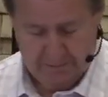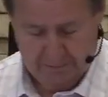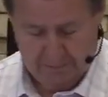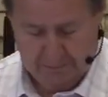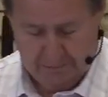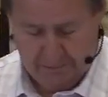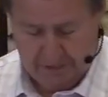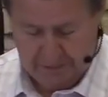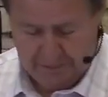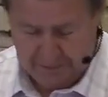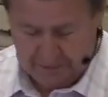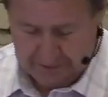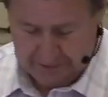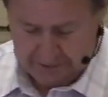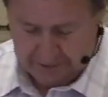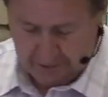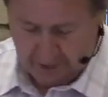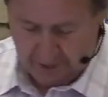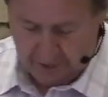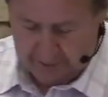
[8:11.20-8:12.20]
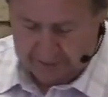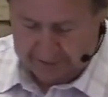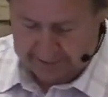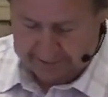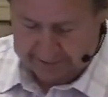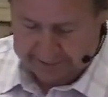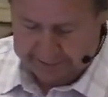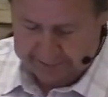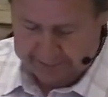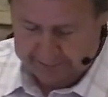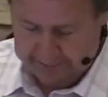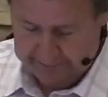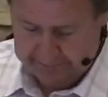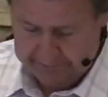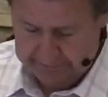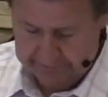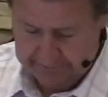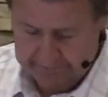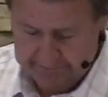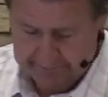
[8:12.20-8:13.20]
by the comments.
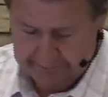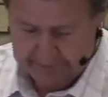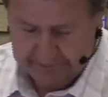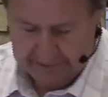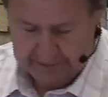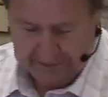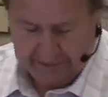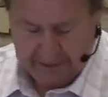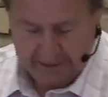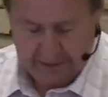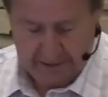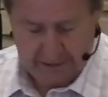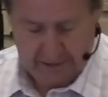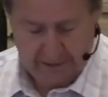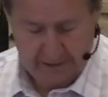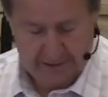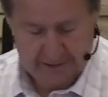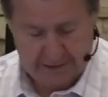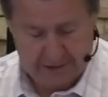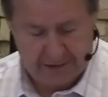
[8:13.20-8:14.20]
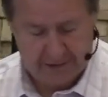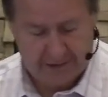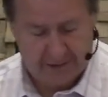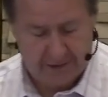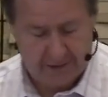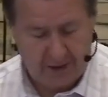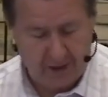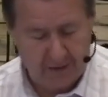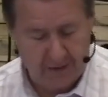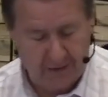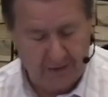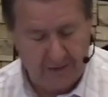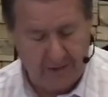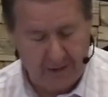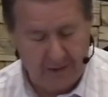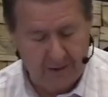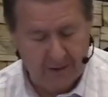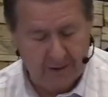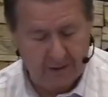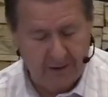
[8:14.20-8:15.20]
And Jesus saw
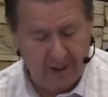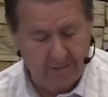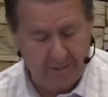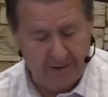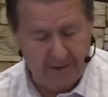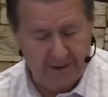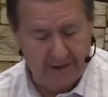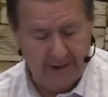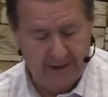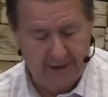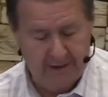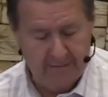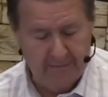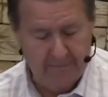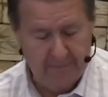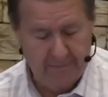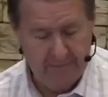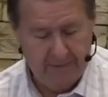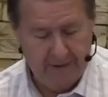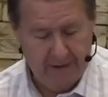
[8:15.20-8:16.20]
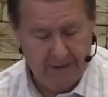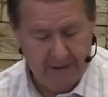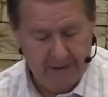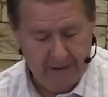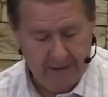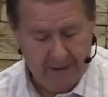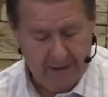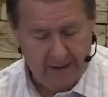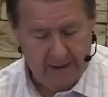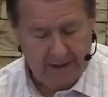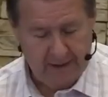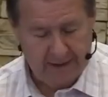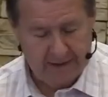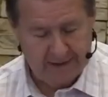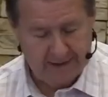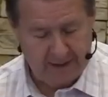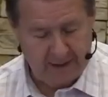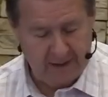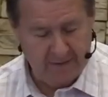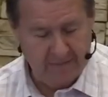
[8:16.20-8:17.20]
Nathanael coming to him, and he
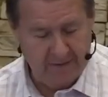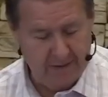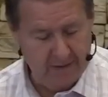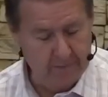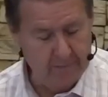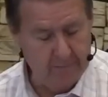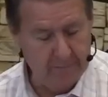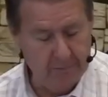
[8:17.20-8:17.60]
said of him,